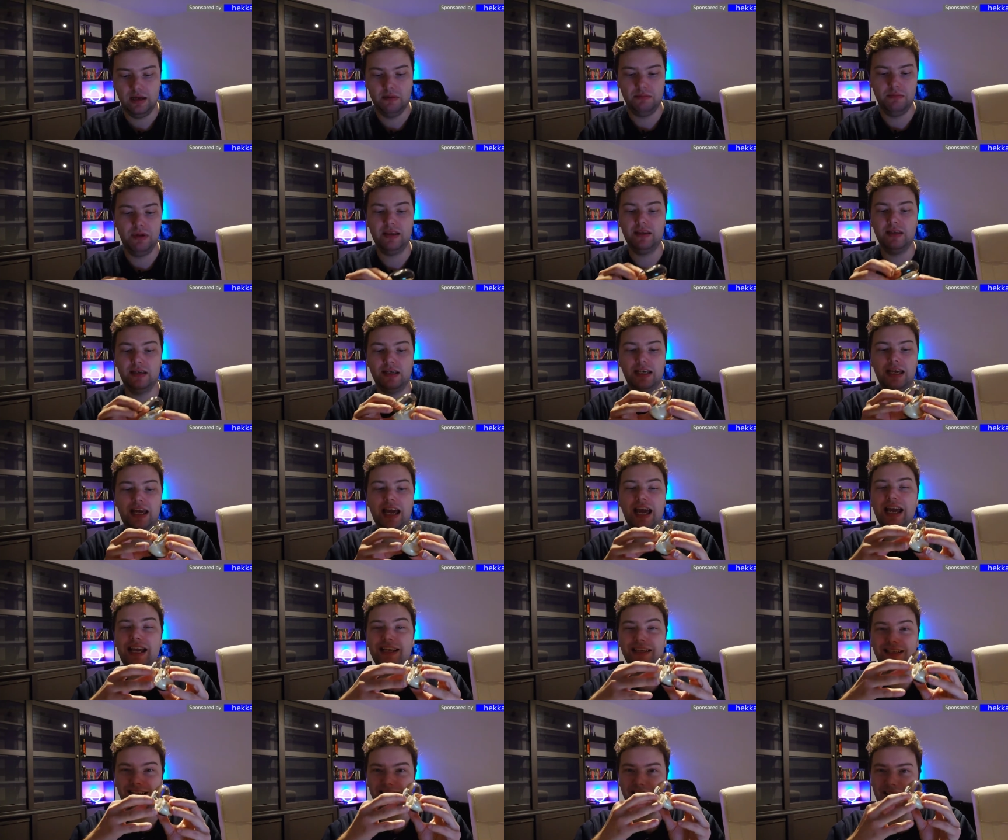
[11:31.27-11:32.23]
make the
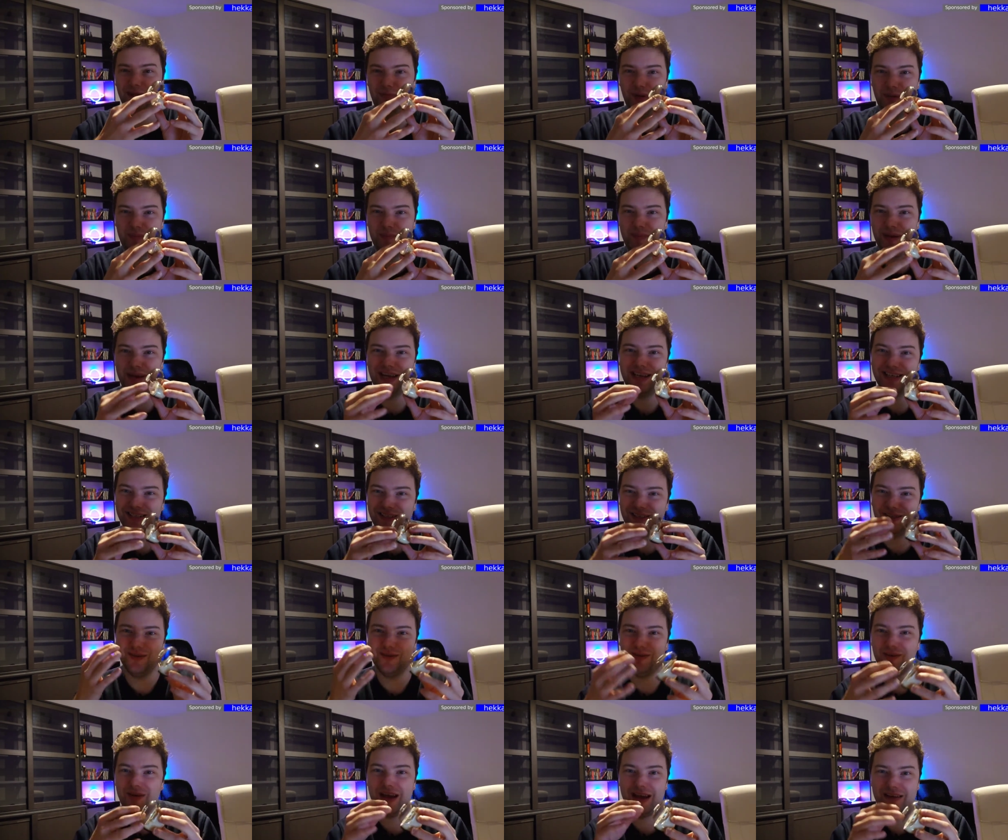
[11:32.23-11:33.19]
case a little bit bigger
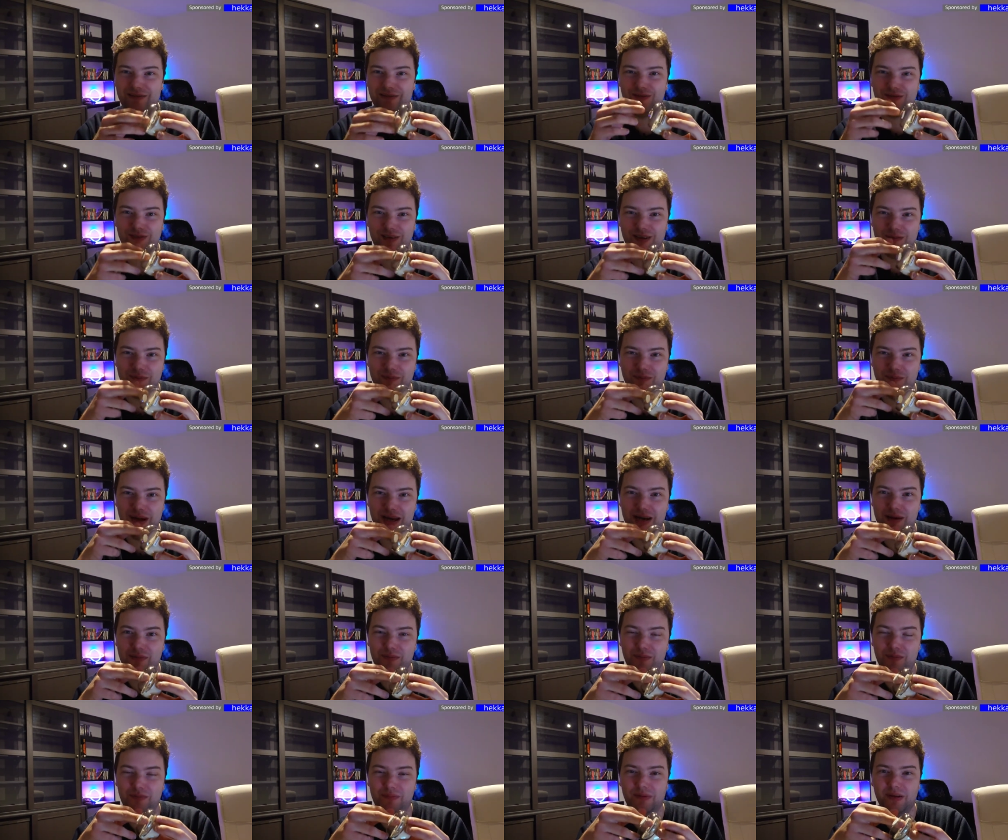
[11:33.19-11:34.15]
so they have a
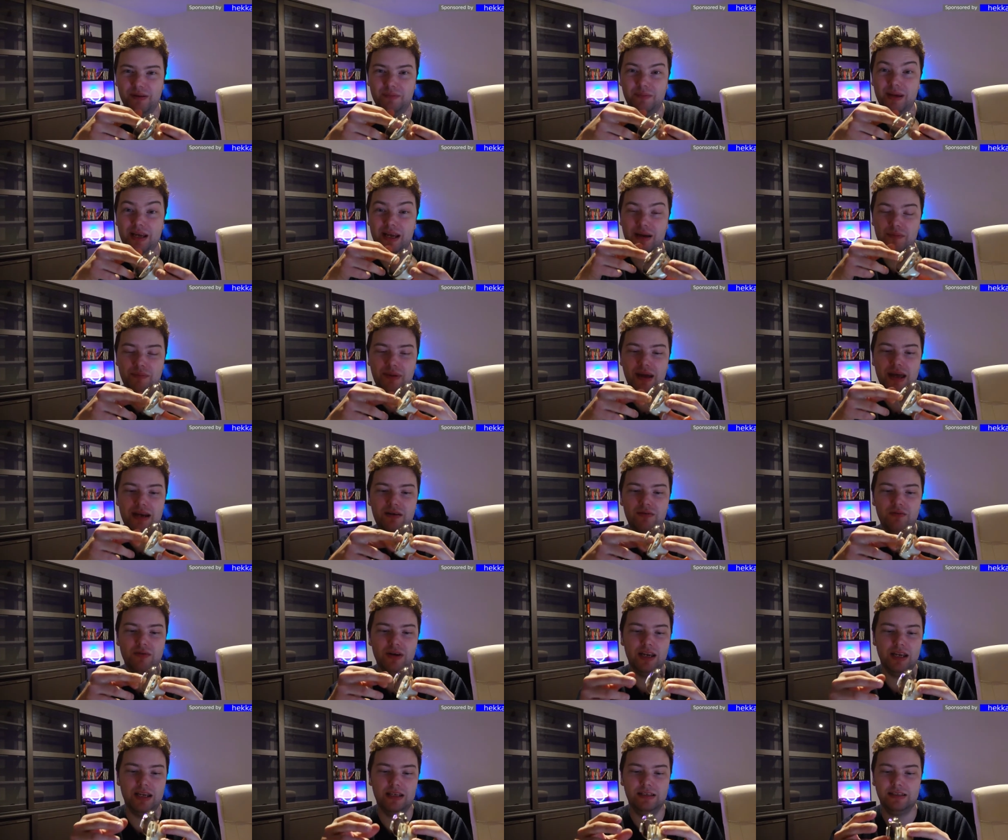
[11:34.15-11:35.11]
better, a bigger
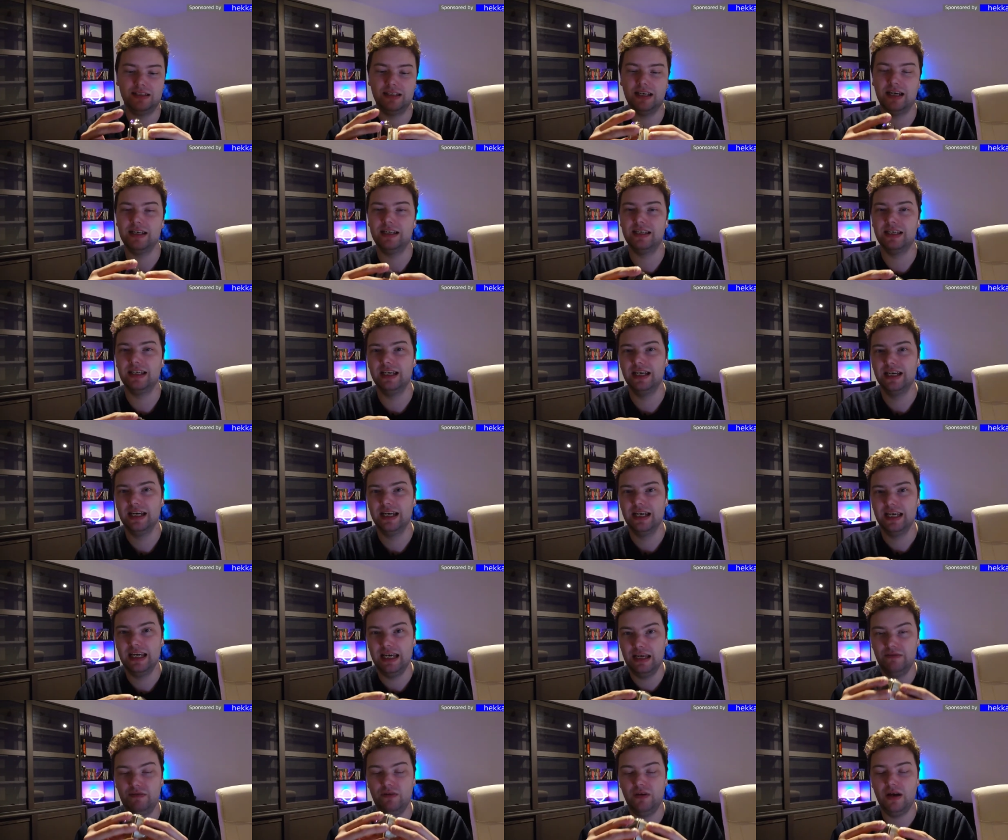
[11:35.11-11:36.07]
battery inside here
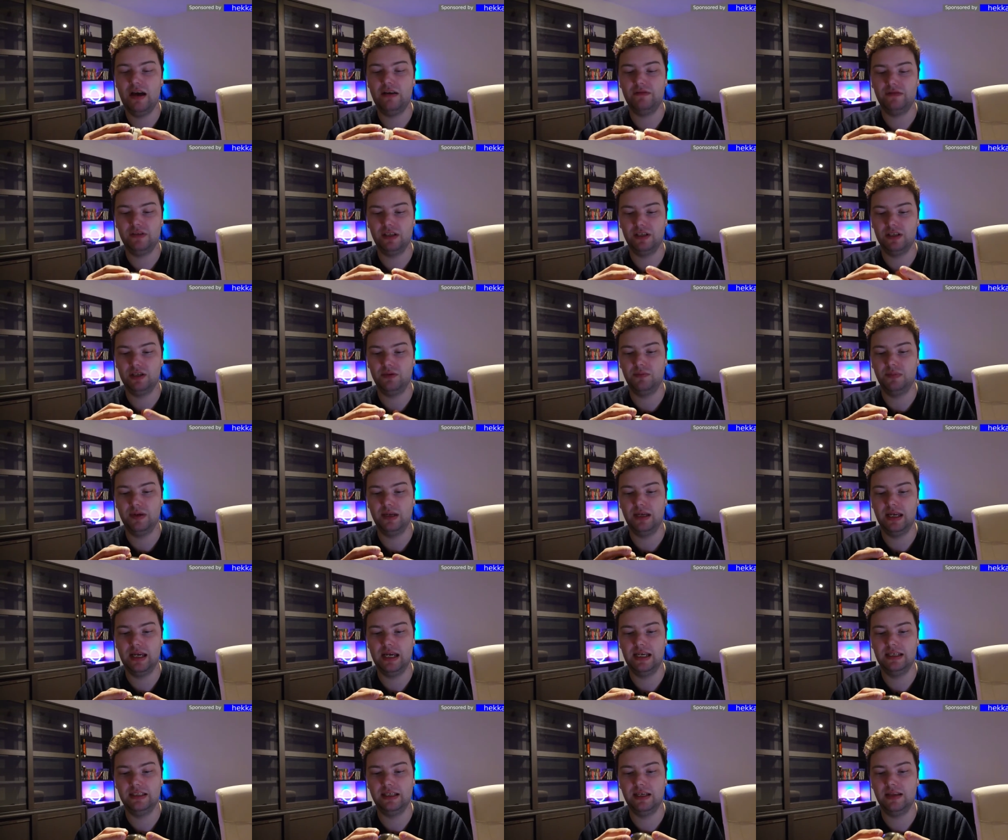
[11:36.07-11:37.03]
if you have such a big
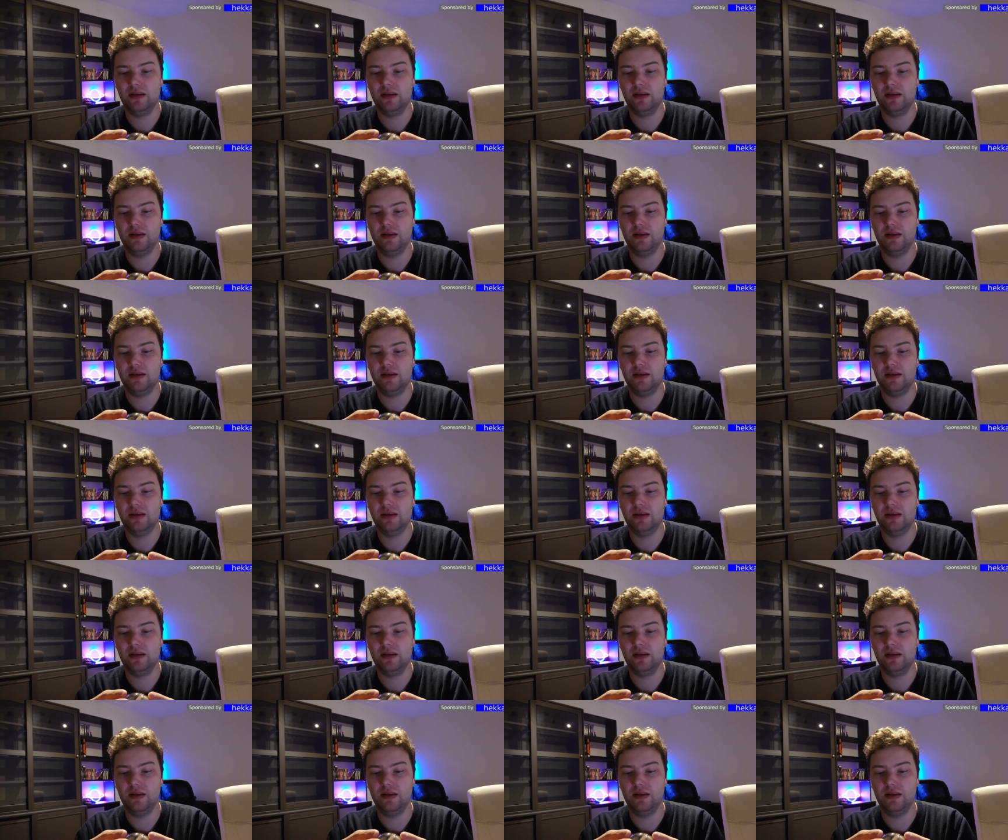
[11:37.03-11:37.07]
case.